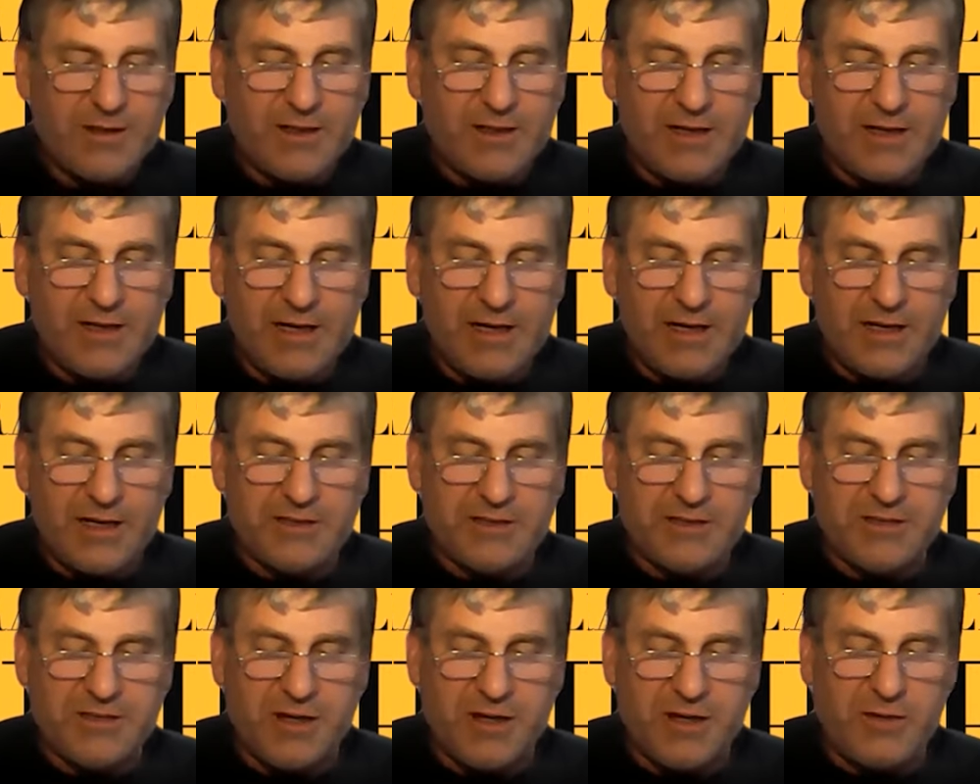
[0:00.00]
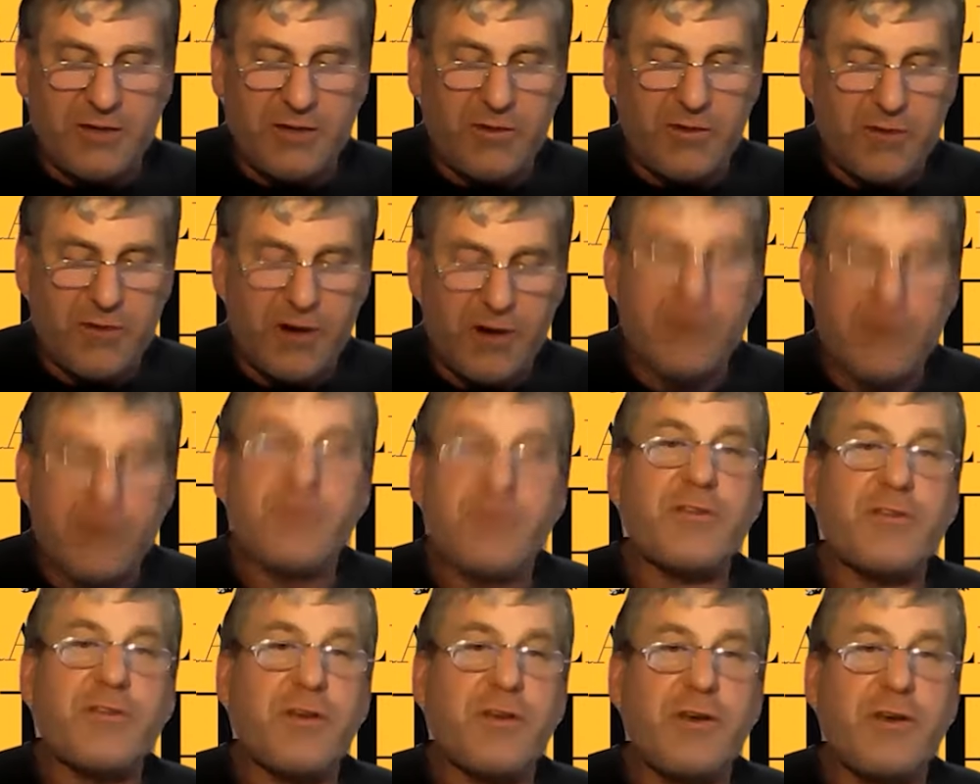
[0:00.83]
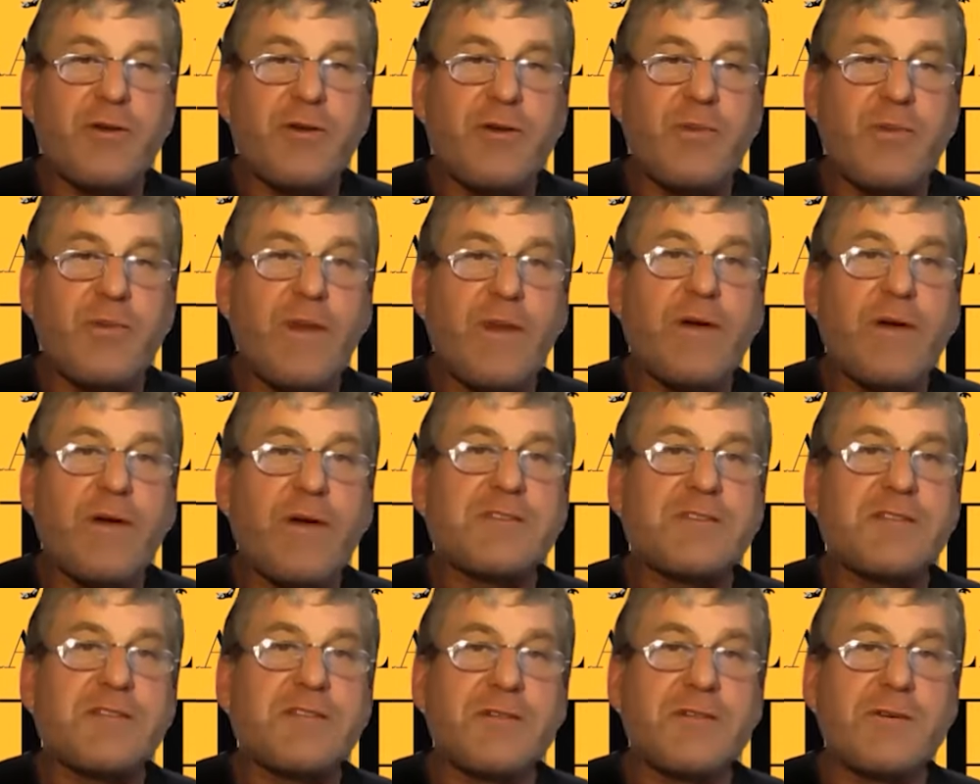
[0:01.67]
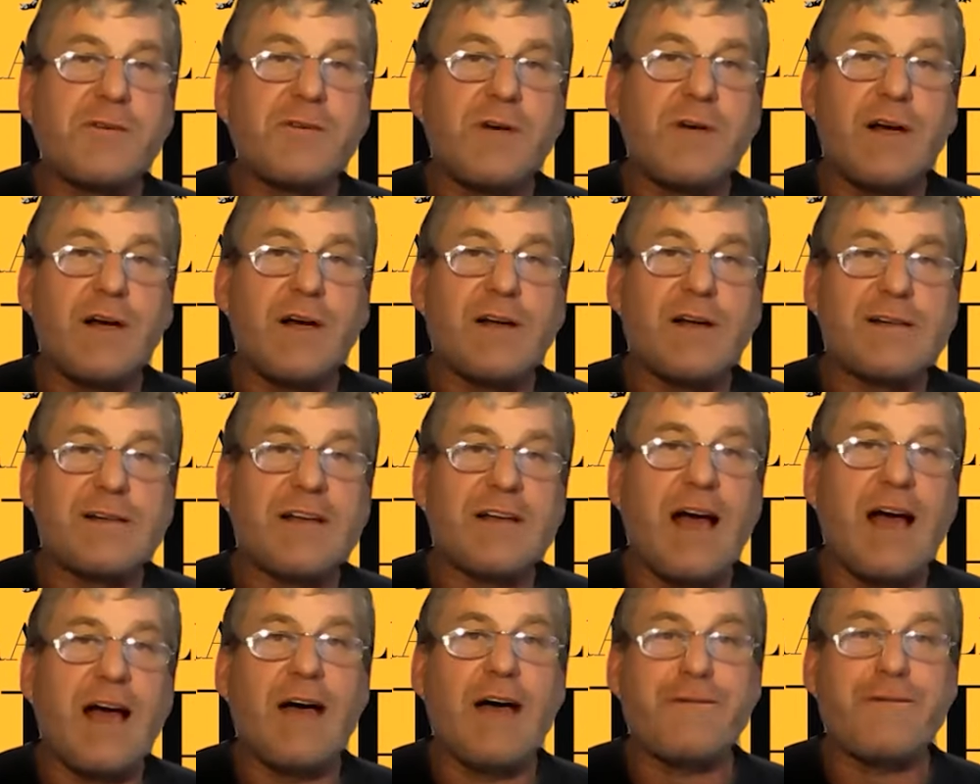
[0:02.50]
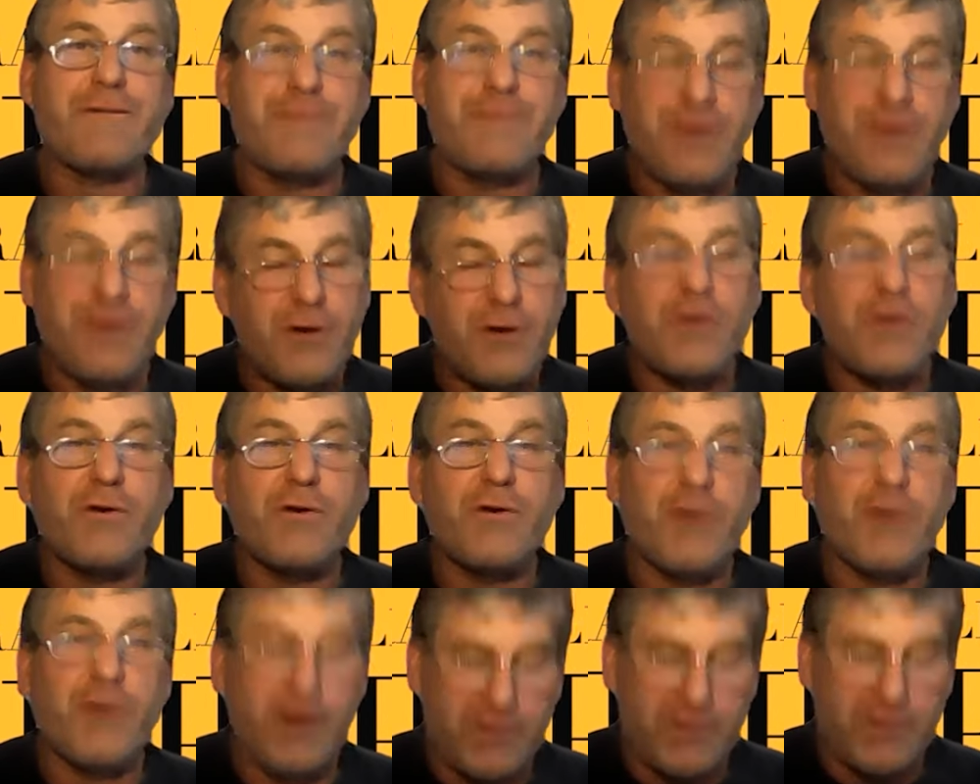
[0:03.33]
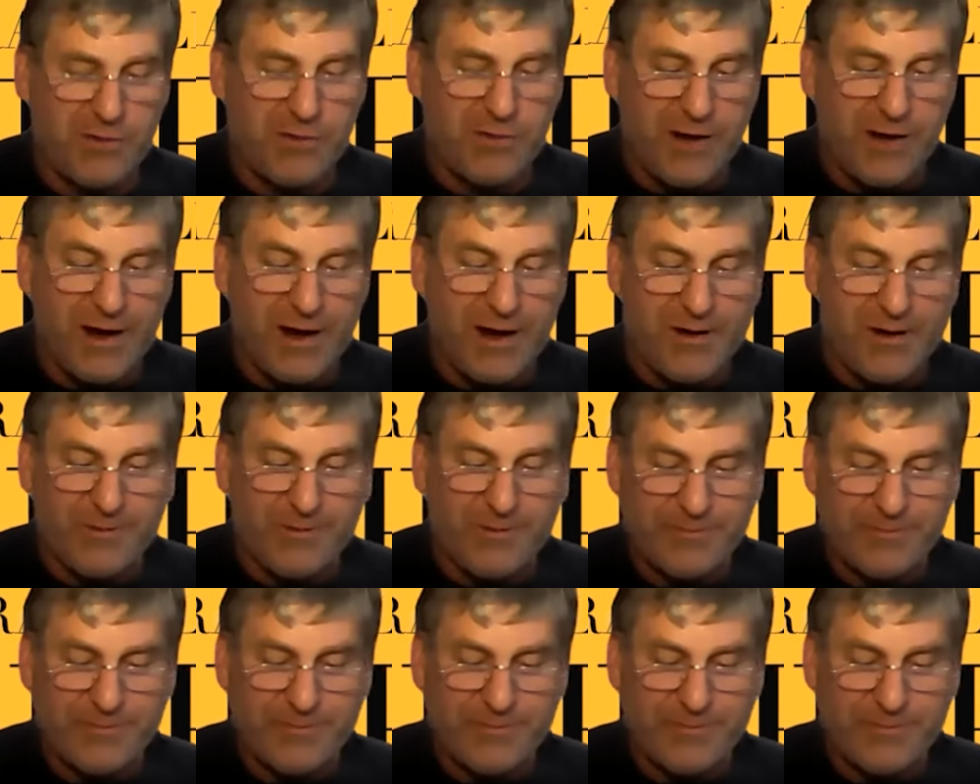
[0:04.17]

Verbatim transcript: Uh, so drones, you, there are still a few drones around.